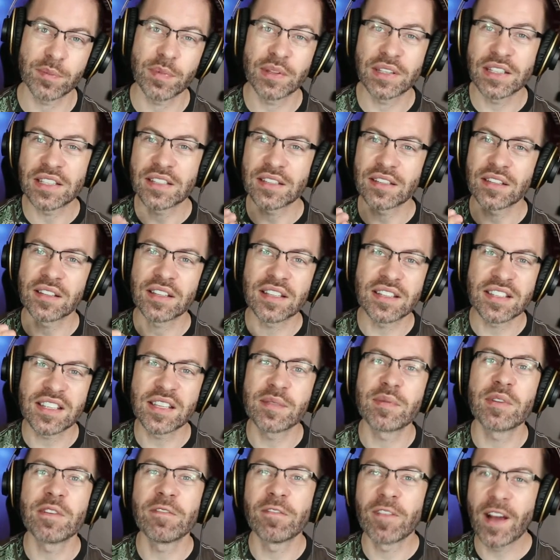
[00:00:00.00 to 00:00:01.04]
but these
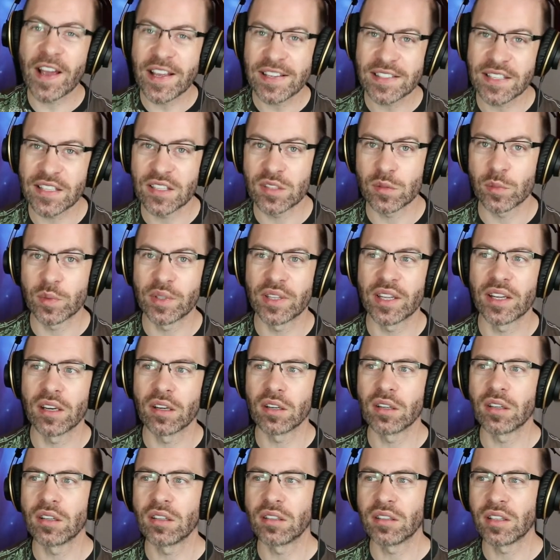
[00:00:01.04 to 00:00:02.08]
can be vices when
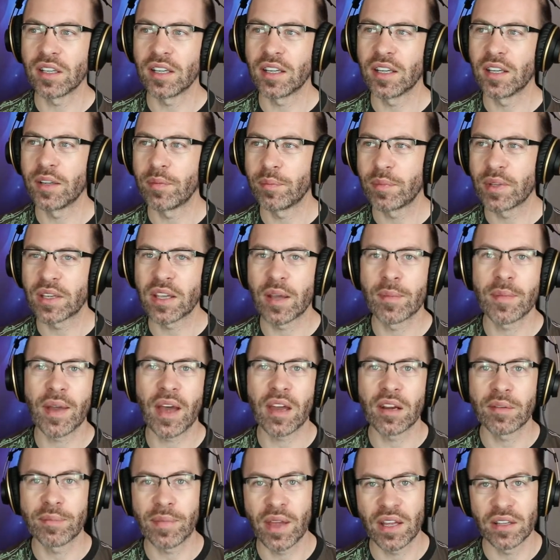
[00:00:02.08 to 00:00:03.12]
they're become
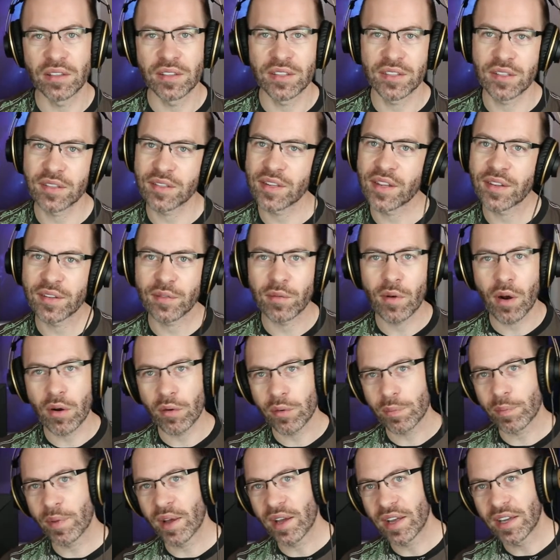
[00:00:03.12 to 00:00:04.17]
out of balance. There's nothing wrong
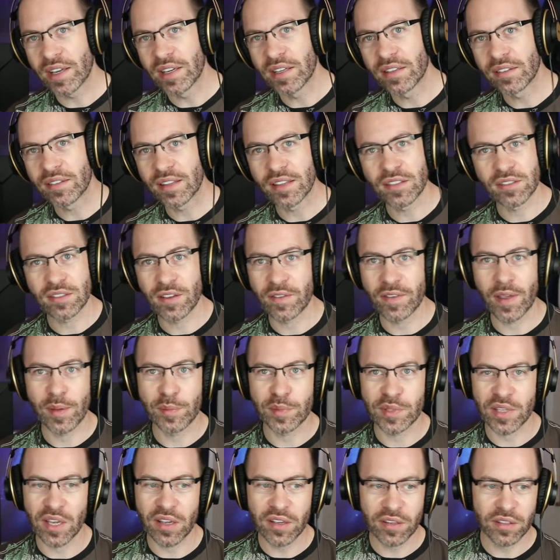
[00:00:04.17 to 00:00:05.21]
with buying things off
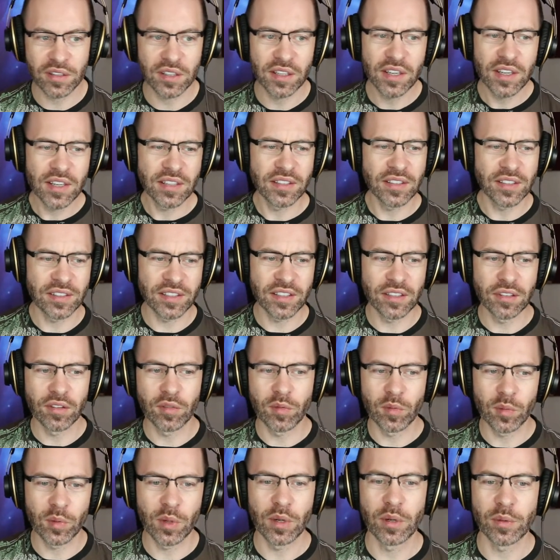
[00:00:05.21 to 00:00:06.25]
Amazon, or nothing
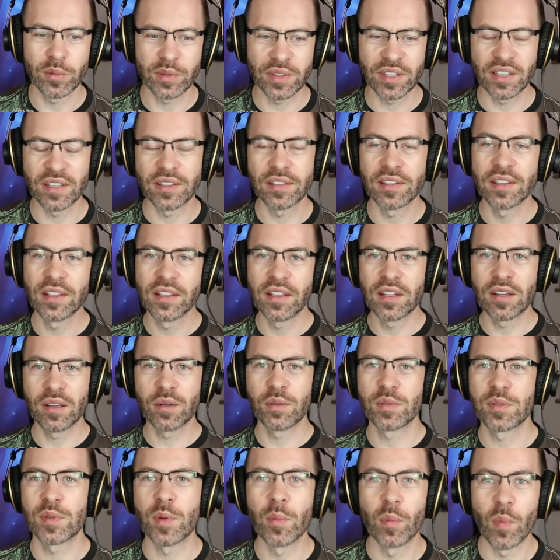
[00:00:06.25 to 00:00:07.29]
wrong with
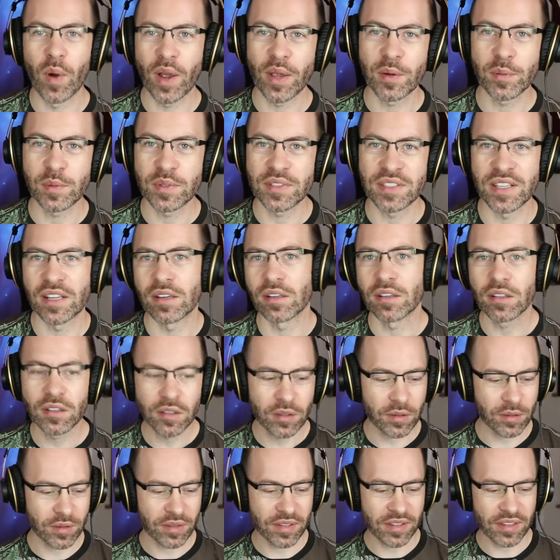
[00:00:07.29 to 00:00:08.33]
some wine with
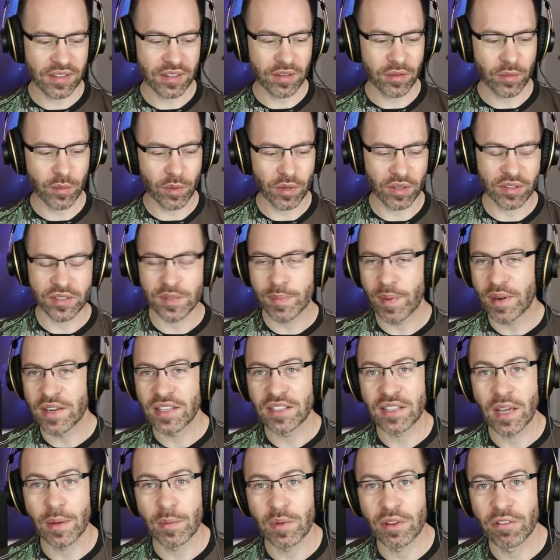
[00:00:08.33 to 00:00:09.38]
dinner, or
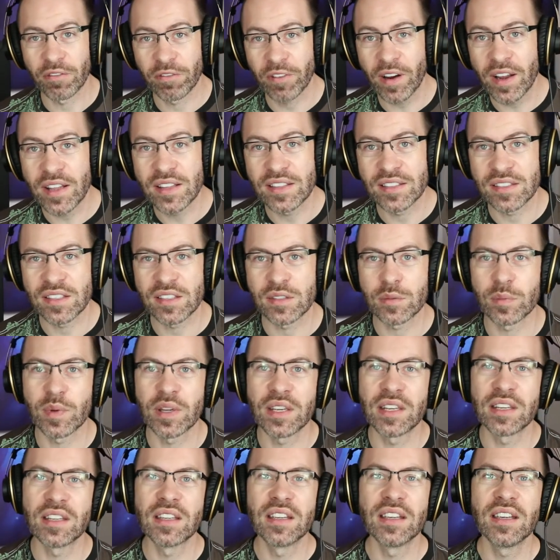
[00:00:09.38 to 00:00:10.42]
spending time with friends. It's
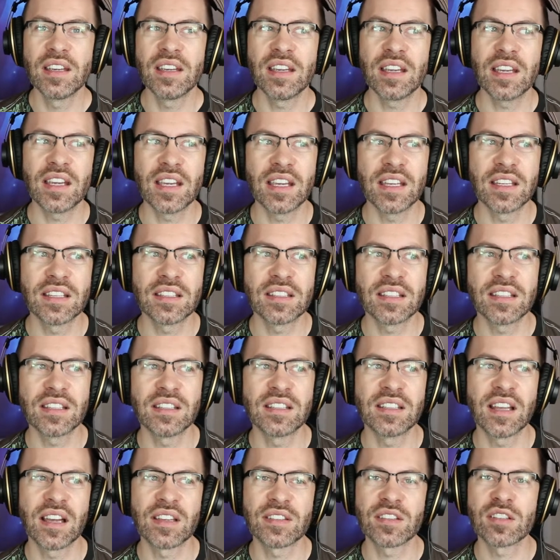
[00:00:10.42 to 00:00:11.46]
when it
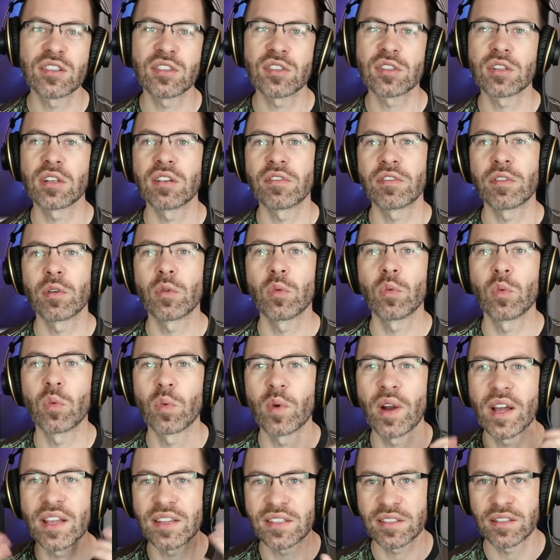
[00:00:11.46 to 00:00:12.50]
doesn't serve the
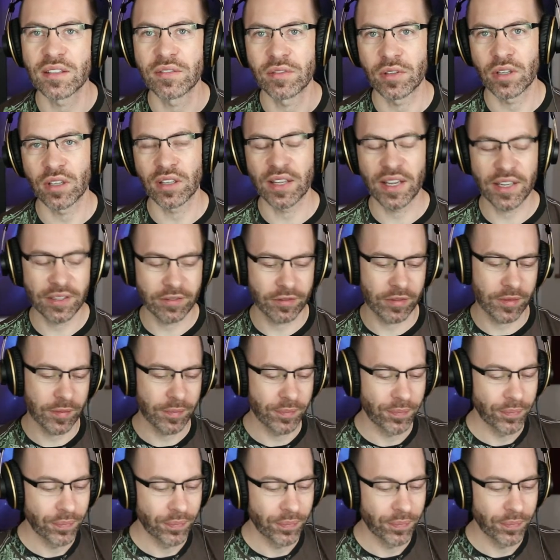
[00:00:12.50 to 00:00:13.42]
rest of your life,